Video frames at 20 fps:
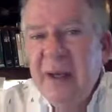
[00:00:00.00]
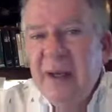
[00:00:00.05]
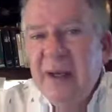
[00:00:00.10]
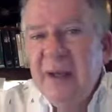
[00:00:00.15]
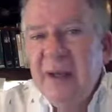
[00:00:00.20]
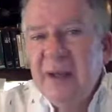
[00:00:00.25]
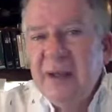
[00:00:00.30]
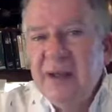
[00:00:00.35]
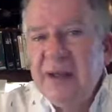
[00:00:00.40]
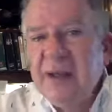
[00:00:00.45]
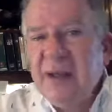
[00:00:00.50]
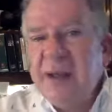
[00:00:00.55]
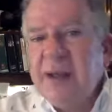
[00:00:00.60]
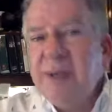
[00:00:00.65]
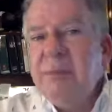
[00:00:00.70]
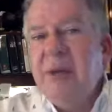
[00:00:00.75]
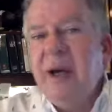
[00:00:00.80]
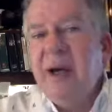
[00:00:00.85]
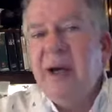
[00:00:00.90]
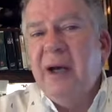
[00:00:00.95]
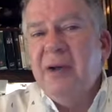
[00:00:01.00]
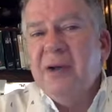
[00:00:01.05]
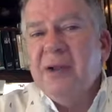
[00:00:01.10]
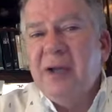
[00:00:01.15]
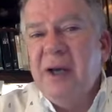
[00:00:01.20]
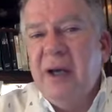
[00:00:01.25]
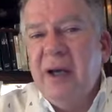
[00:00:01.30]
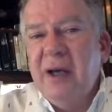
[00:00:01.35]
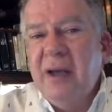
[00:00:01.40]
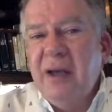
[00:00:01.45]
is six
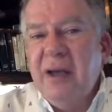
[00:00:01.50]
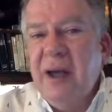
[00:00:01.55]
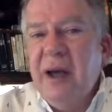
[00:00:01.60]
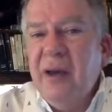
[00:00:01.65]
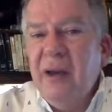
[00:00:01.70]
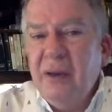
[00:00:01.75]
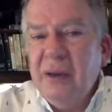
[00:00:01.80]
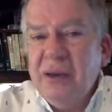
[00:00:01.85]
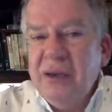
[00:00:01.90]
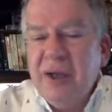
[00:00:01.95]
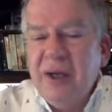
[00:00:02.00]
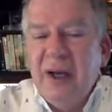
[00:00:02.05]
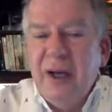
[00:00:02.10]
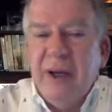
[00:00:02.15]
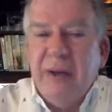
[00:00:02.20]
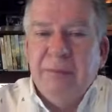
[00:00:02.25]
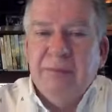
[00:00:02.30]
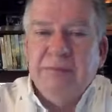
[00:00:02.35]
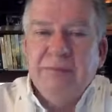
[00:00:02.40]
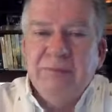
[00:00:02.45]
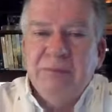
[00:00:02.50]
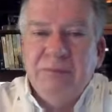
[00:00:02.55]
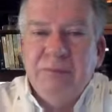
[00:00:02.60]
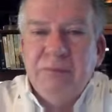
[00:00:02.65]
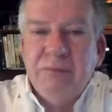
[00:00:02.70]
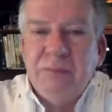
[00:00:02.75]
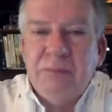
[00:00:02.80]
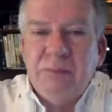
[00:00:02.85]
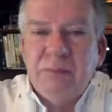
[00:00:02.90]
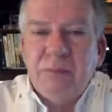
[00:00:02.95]
miles on the other side
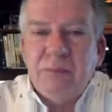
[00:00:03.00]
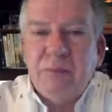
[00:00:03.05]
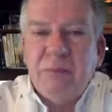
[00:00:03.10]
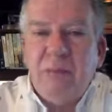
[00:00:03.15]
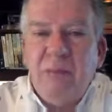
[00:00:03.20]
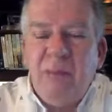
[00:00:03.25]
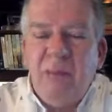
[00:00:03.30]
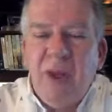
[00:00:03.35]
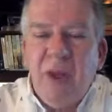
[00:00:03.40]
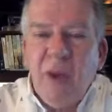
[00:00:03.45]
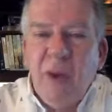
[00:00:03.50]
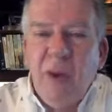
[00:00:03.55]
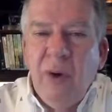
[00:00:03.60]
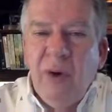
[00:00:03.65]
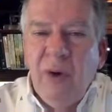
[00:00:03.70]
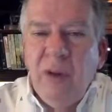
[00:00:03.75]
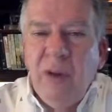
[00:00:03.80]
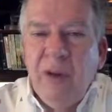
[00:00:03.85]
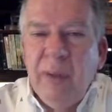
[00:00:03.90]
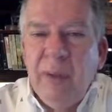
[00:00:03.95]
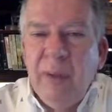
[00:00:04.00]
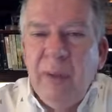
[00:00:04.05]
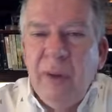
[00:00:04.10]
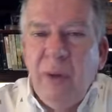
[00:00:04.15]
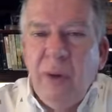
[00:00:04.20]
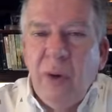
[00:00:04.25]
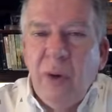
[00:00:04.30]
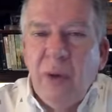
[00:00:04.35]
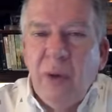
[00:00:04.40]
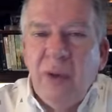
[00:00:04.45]
going a little bit
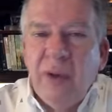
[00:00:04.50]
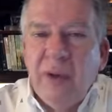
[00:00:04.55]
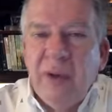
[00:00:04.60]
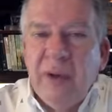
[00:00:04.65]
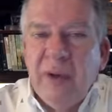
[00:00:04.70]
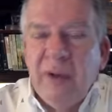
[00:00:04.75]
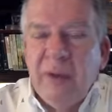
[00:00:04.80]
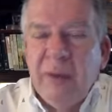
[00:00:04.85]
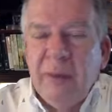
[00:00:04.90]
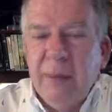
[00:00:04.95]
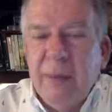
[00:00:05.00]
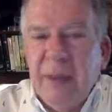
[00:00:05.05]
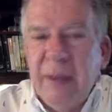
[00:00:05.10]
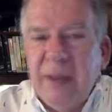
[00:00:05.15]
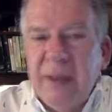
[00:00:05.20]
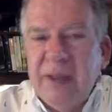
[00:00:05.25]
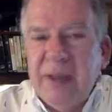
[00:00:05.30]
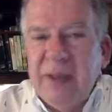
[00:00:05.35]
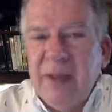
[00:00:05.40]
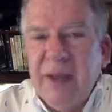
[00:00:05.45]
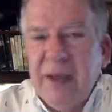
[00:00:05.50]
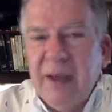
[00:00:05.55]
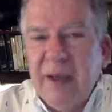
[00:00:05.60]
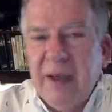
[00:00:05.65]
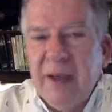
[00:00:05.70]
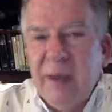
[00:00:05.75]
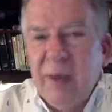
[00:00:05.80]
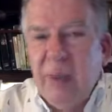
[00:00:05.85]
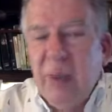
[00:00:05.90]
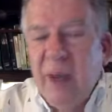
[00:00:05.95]
north and a little bit uh,
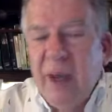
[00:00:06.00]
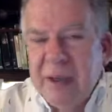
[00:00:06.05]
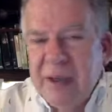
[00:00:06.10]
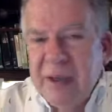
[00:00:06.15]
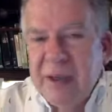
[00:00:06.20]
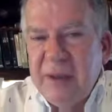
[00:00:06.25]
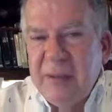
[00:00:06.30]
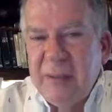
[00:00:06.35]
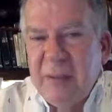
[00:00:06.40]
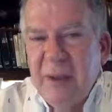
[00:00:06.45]
west.